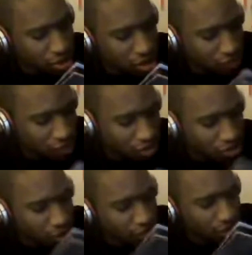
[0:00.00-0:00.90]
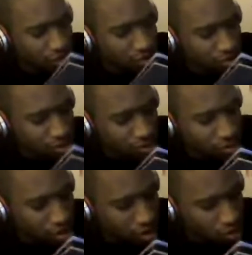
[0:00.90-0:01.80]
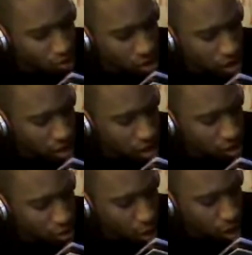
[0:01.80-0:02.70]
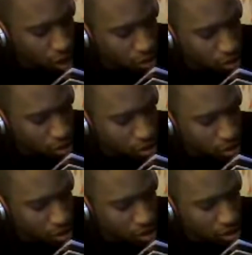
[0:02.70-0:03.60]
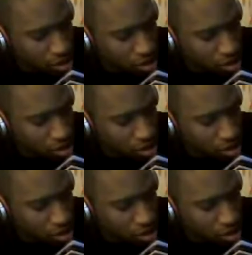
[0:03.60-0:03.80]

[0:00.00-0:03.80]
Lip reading: appear as if he's moving with impossible speed.